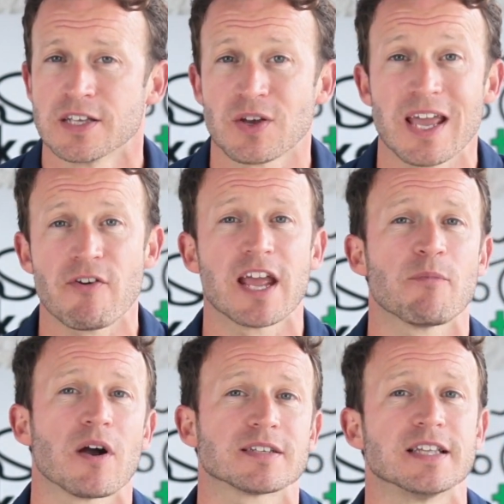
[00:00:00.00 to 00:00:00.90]
So here at
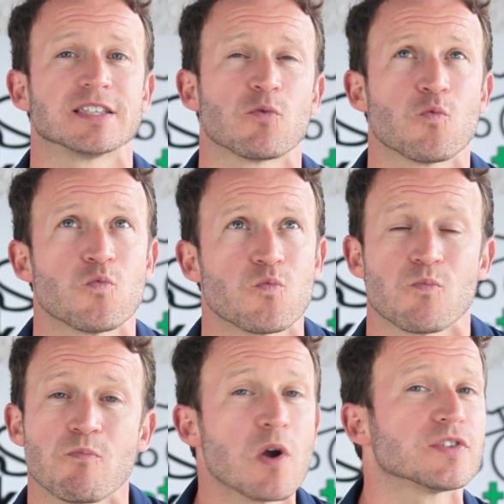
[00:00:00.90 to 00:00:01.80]
ebike-centre,
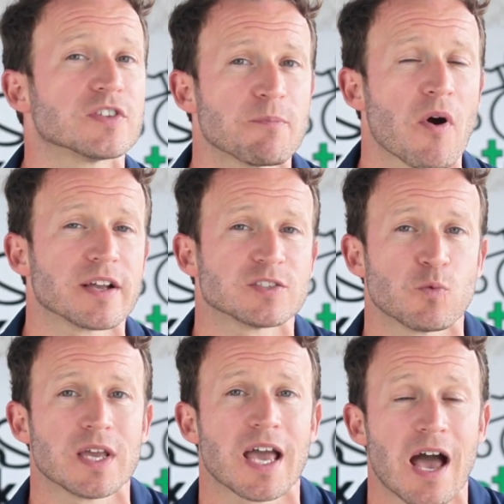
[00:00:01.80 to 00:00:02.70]
most of the bikes that
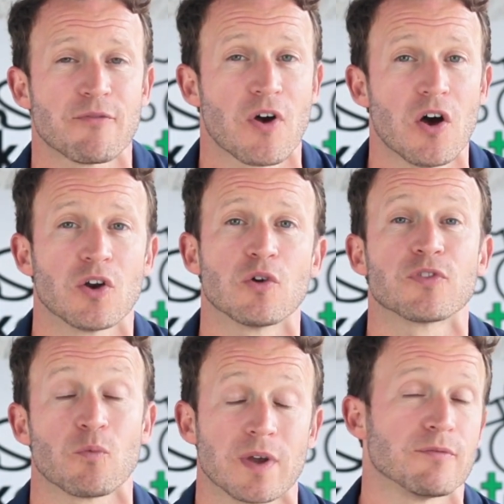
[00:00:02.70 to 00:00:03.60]
we have heard of
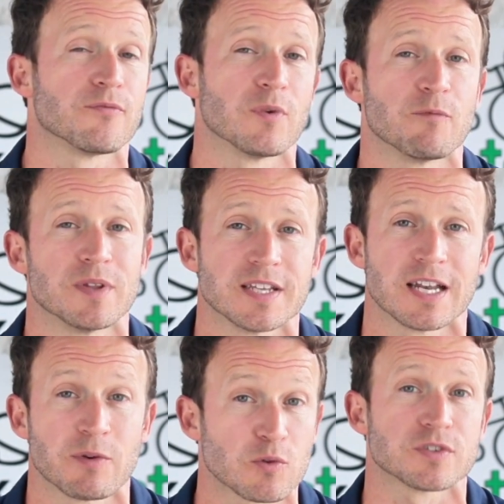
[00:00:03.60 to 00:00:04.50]
that we've been dealing with or